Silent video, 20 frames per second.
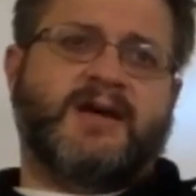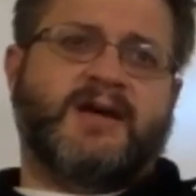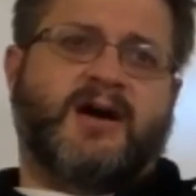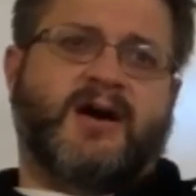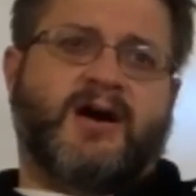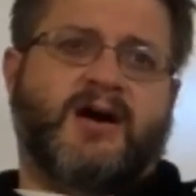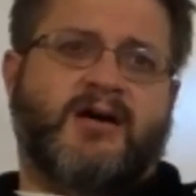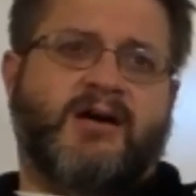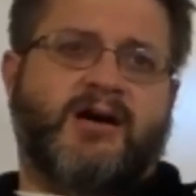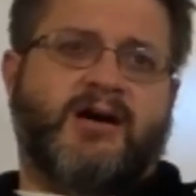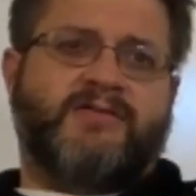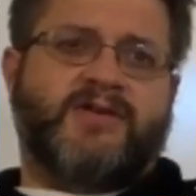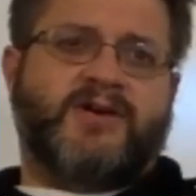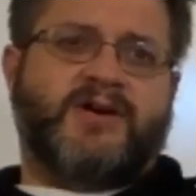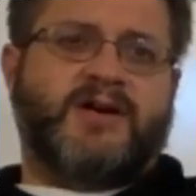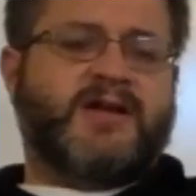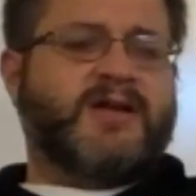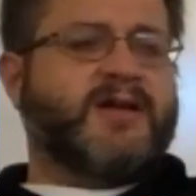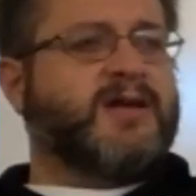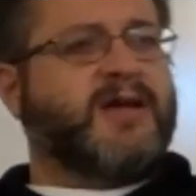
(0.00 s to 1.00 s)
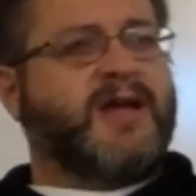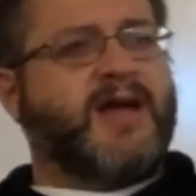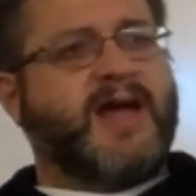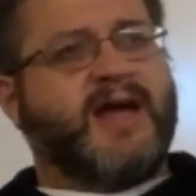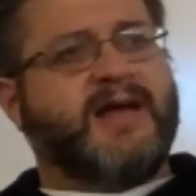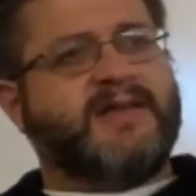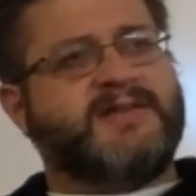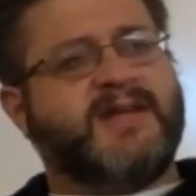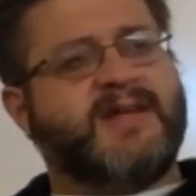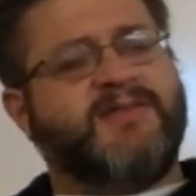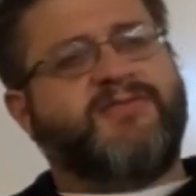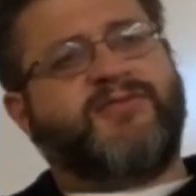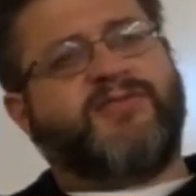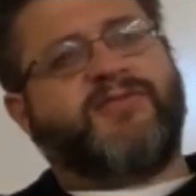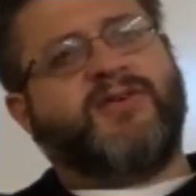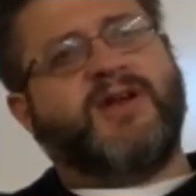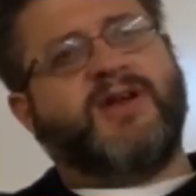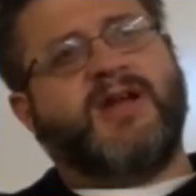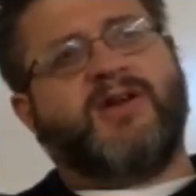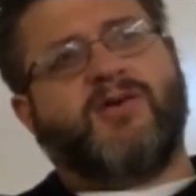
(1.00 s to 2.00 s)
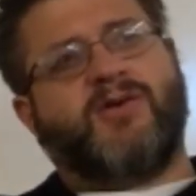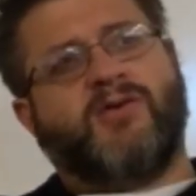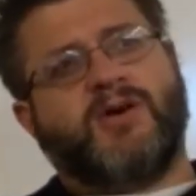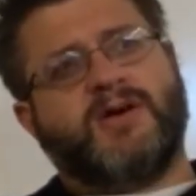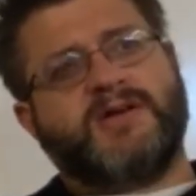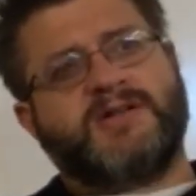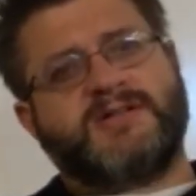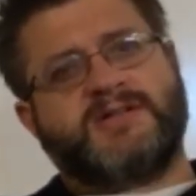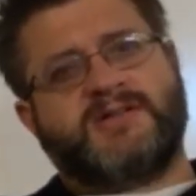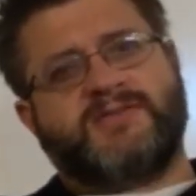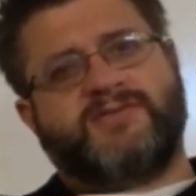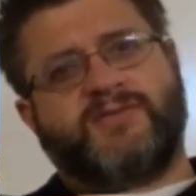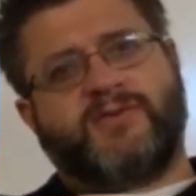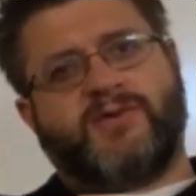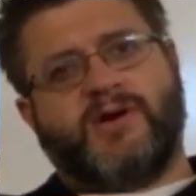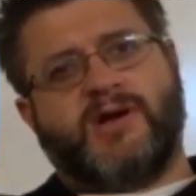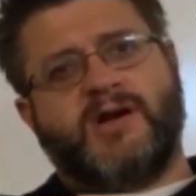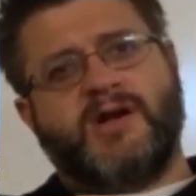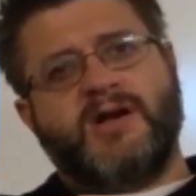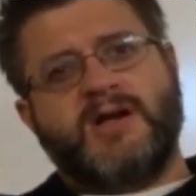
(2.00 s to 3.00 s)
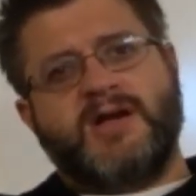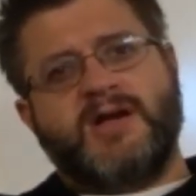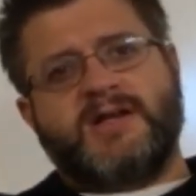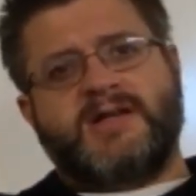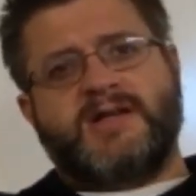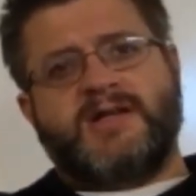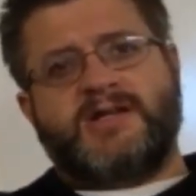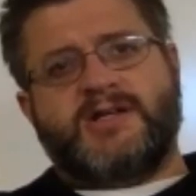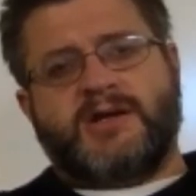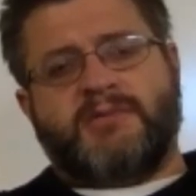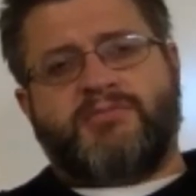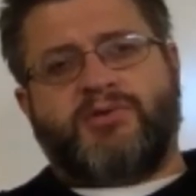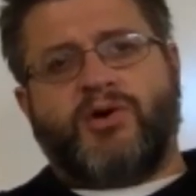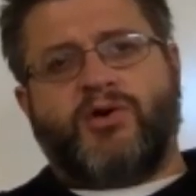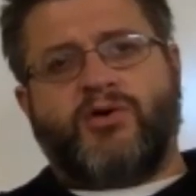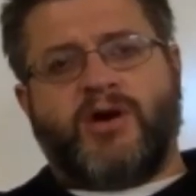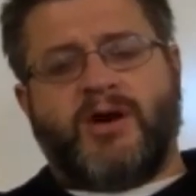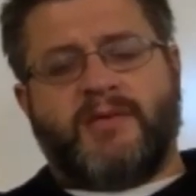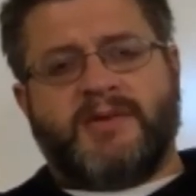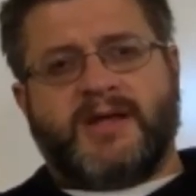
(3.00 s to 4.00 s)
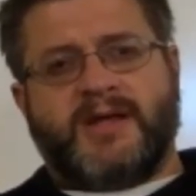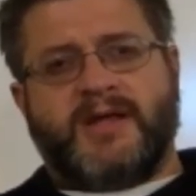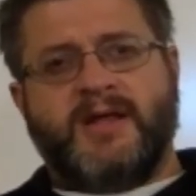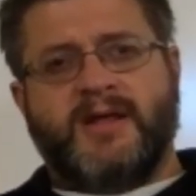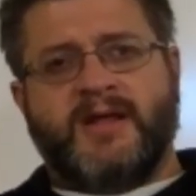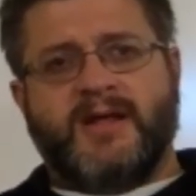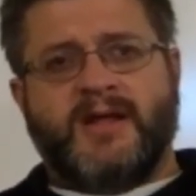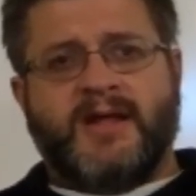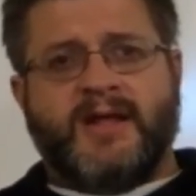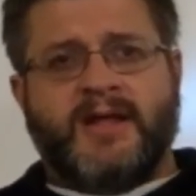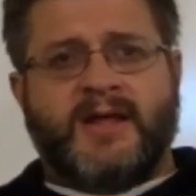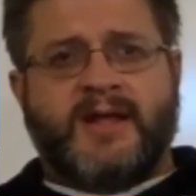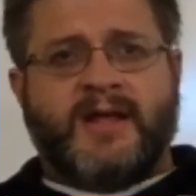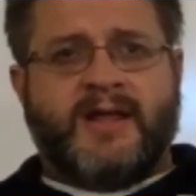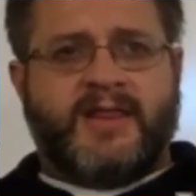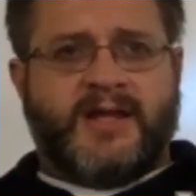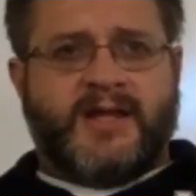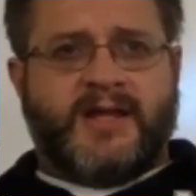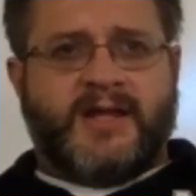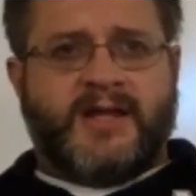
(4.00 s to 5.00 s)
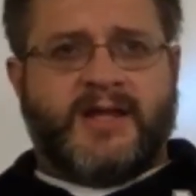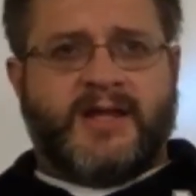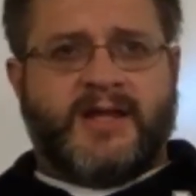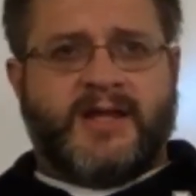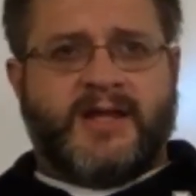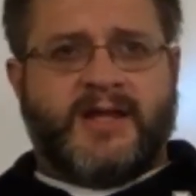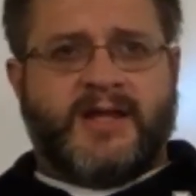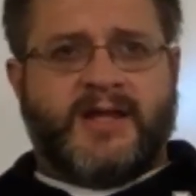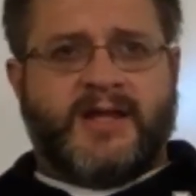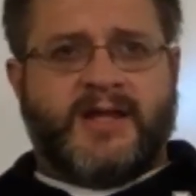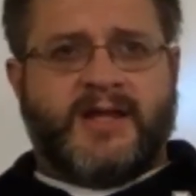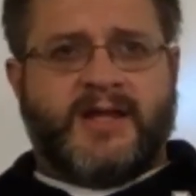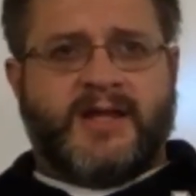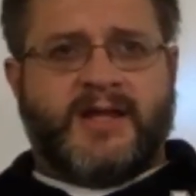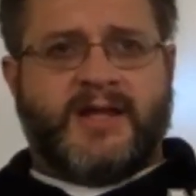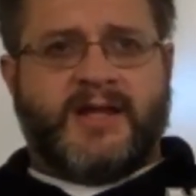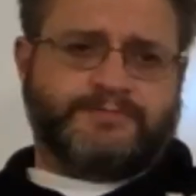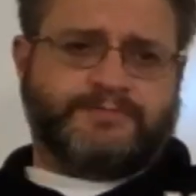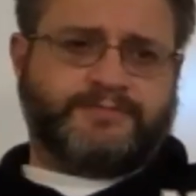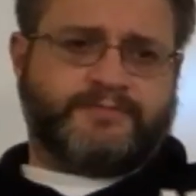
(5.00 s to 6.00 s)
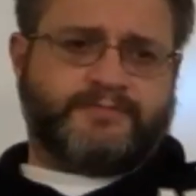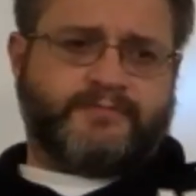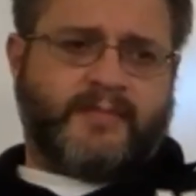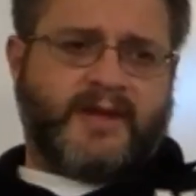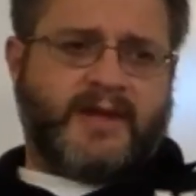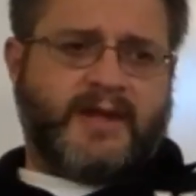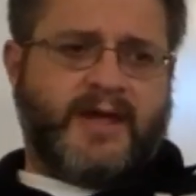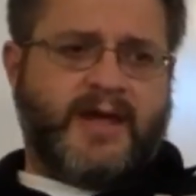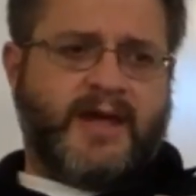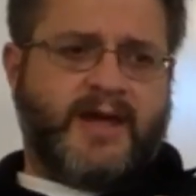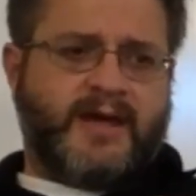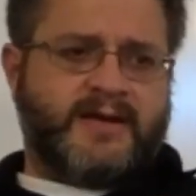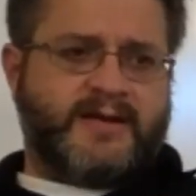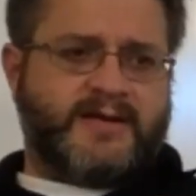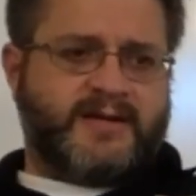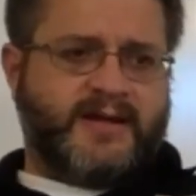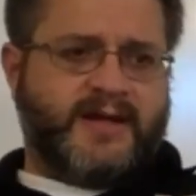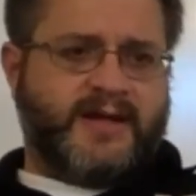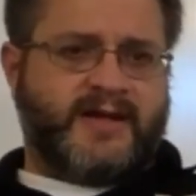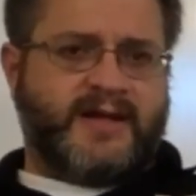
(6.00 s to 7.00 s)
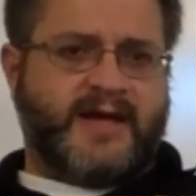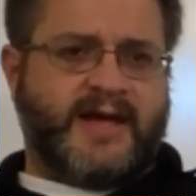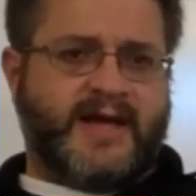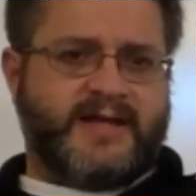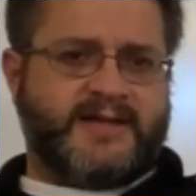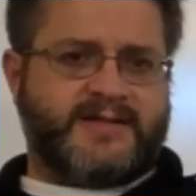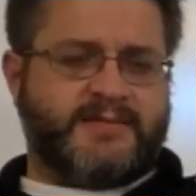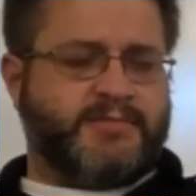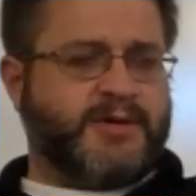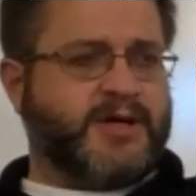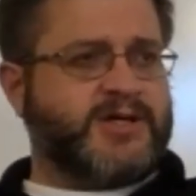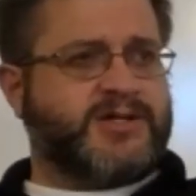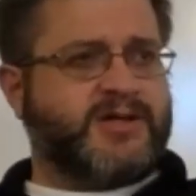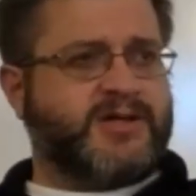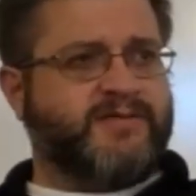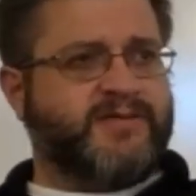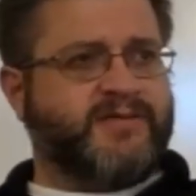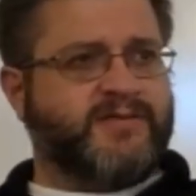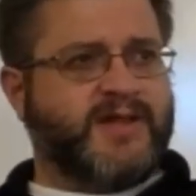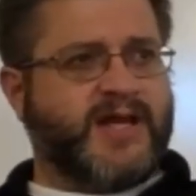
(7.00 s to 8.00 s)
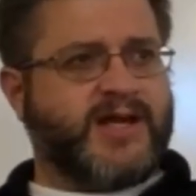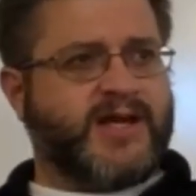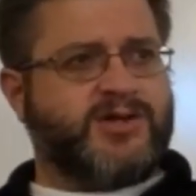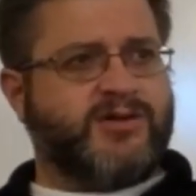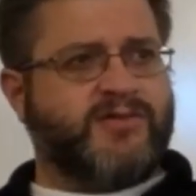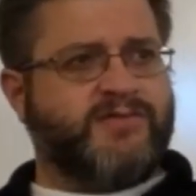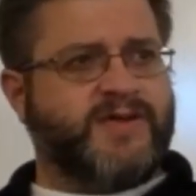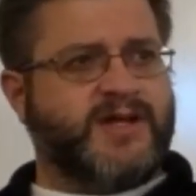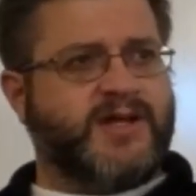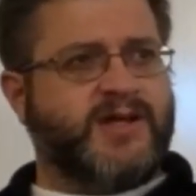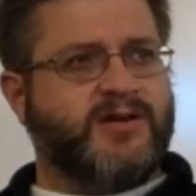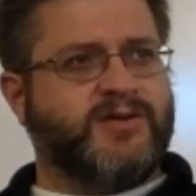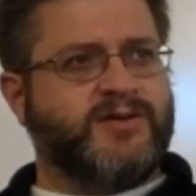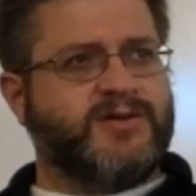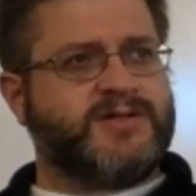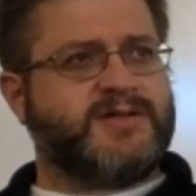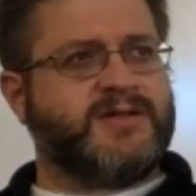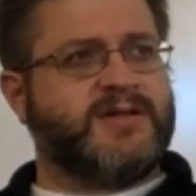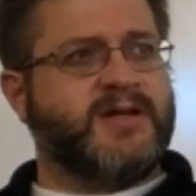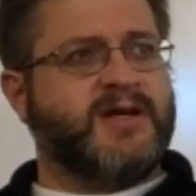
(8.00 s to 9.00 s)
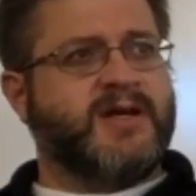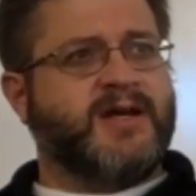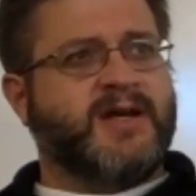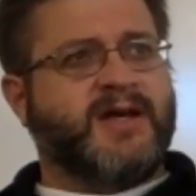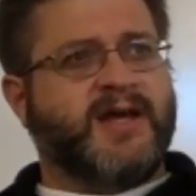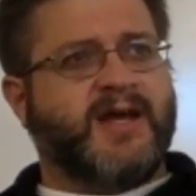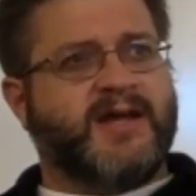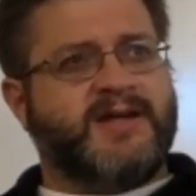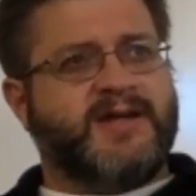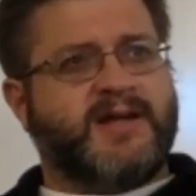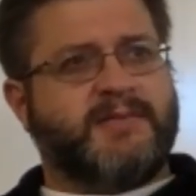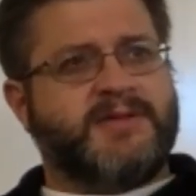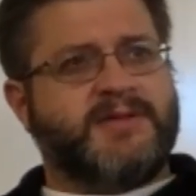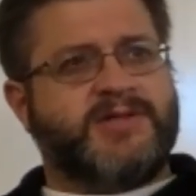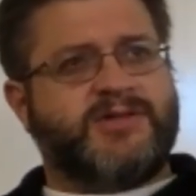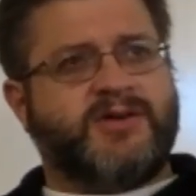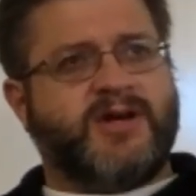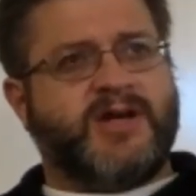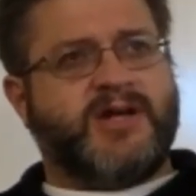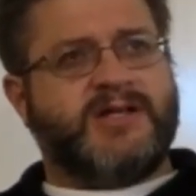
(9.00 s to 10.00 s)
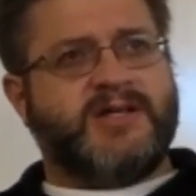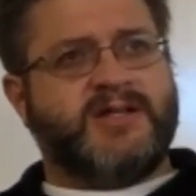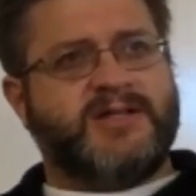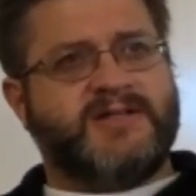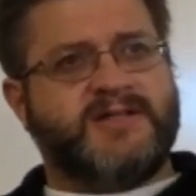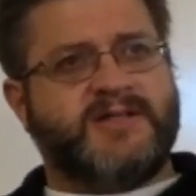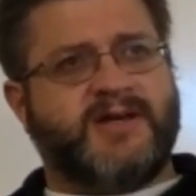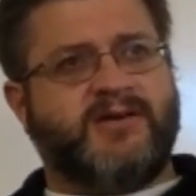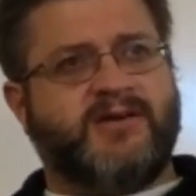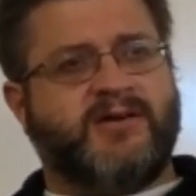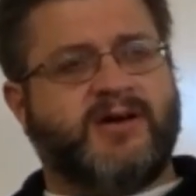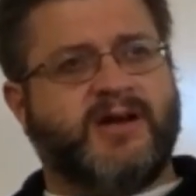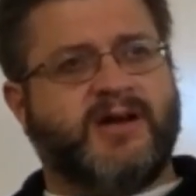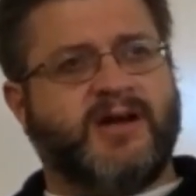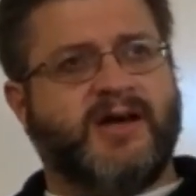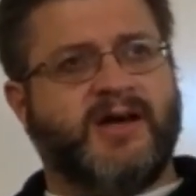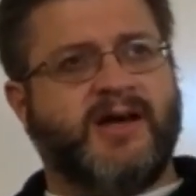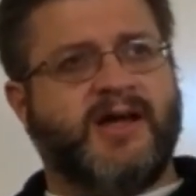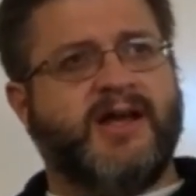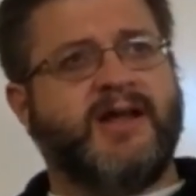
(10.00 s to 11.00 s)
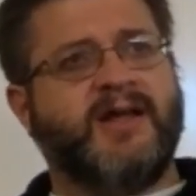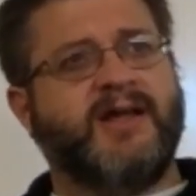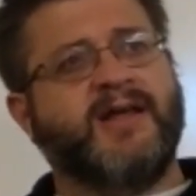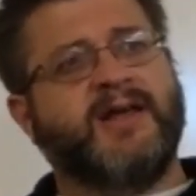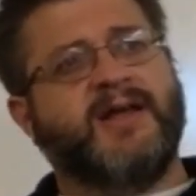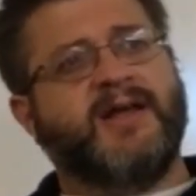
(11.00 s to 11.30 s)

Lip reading: Harvard has a free course for teaching programming that you can take, and it has a bunch of lecture videos and demonstrations that are online.